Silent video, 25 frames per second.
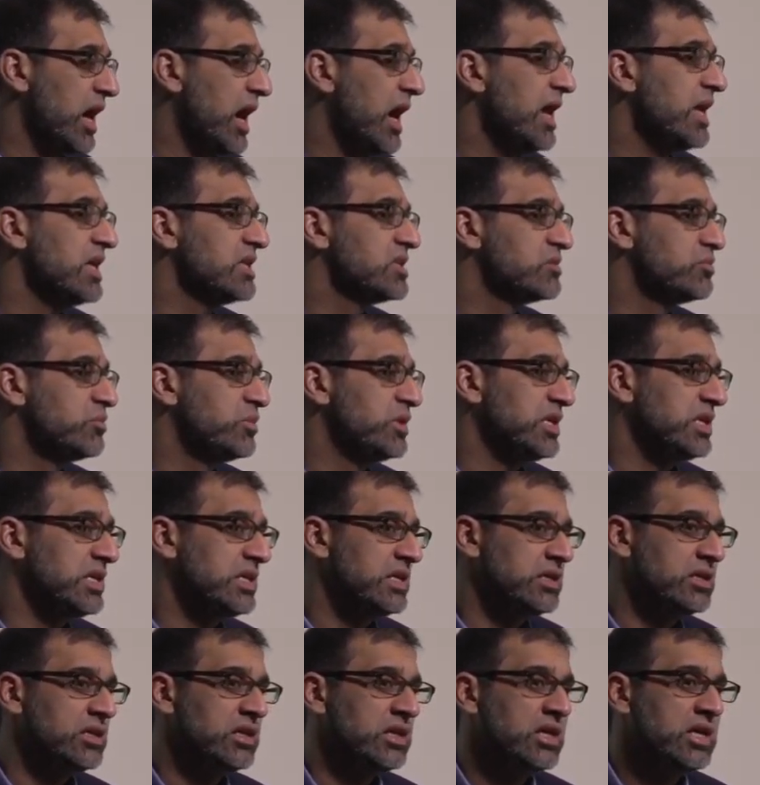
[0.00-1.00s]
The
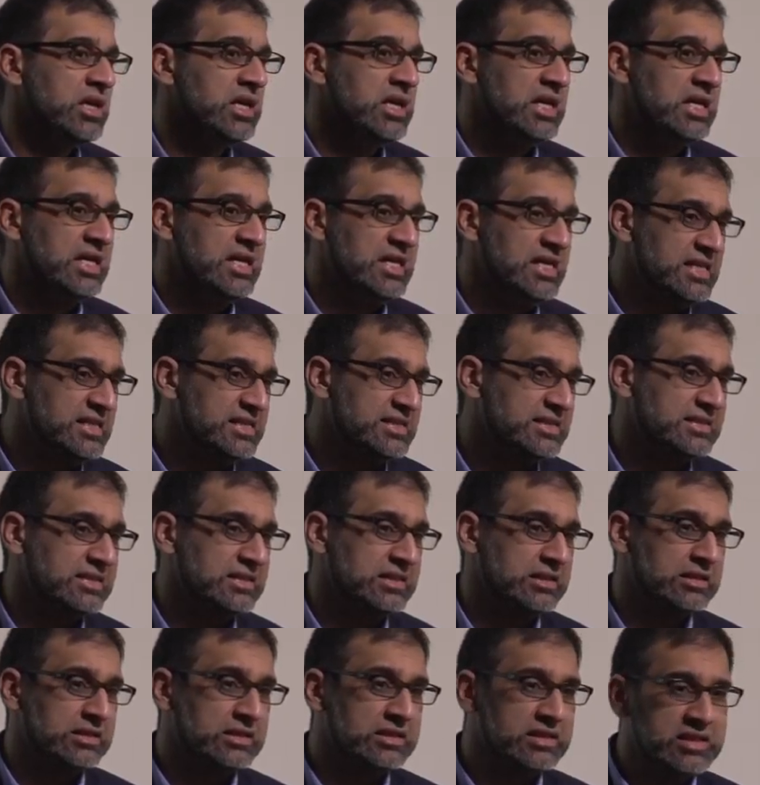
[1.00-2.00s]
ISB is
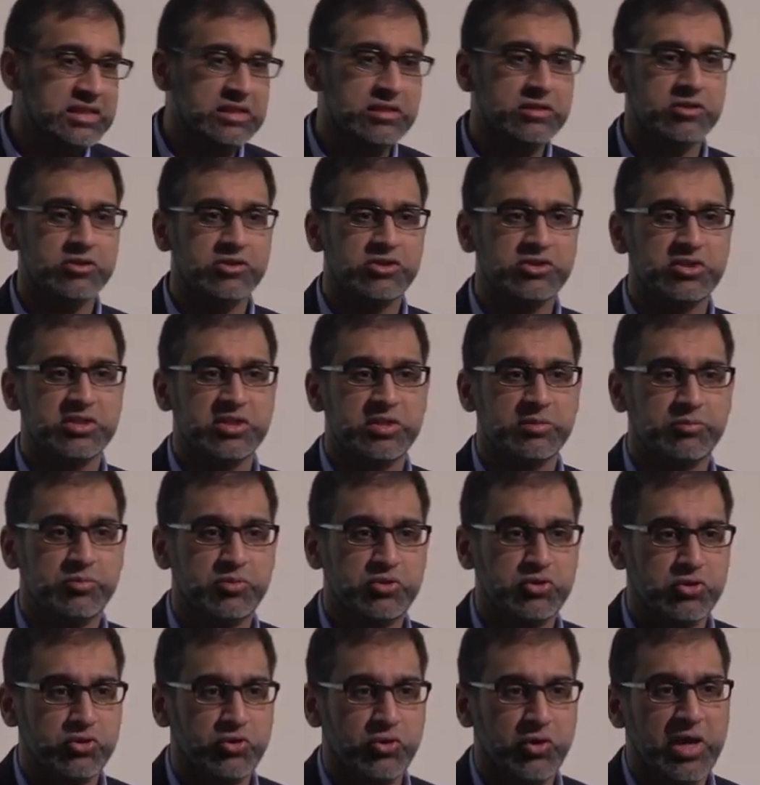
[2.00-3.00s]
the
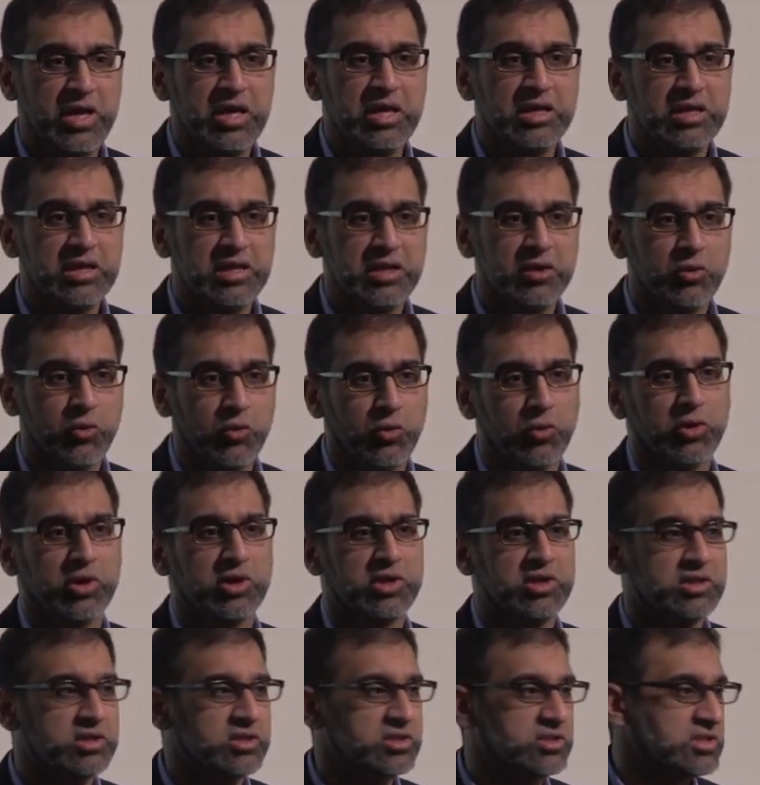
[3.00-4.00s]
leadership training
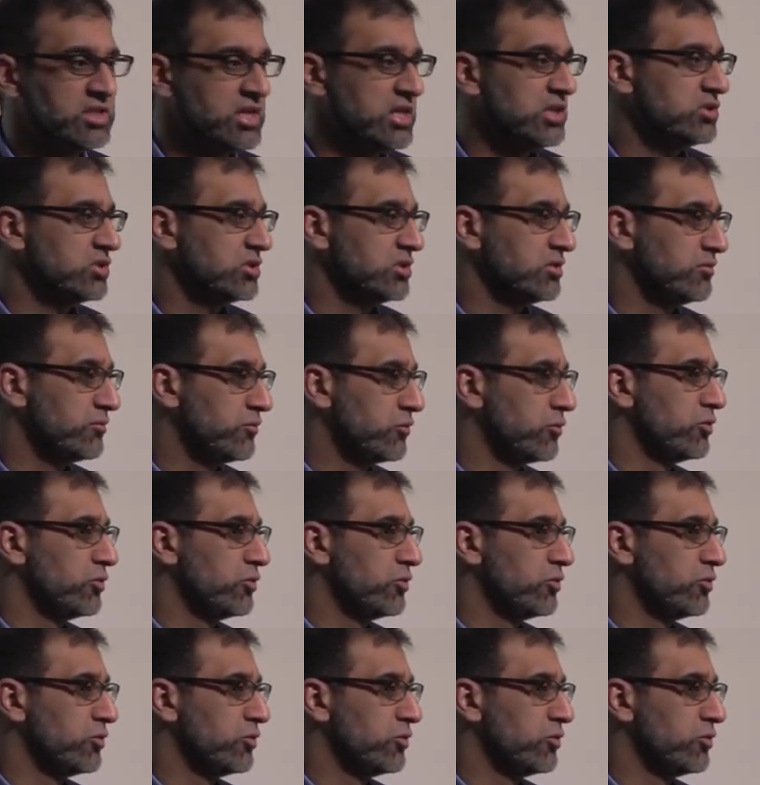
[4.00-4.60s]
organization